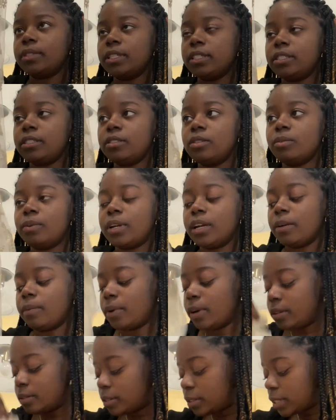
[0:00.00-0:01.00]
this is the one I
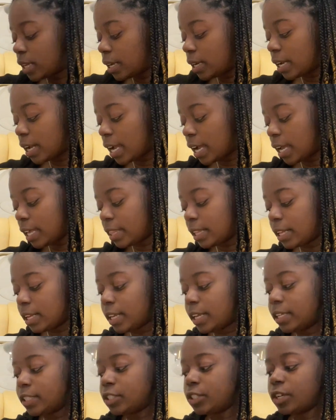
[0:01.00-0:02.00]
wear on Sunday, and then
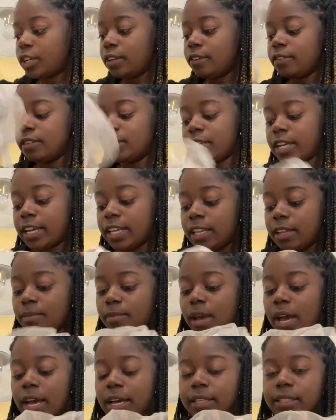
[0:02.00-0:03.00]
like during daily
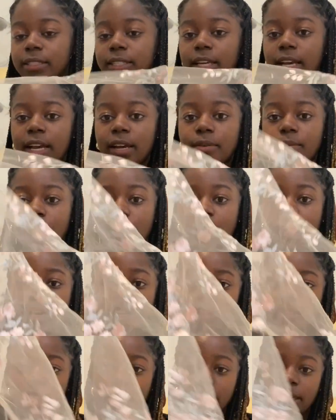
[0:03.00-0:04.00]
mass, like I
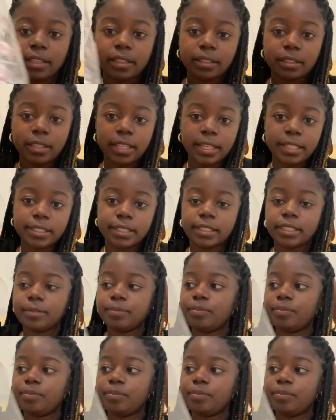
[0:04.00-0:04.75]
wear like this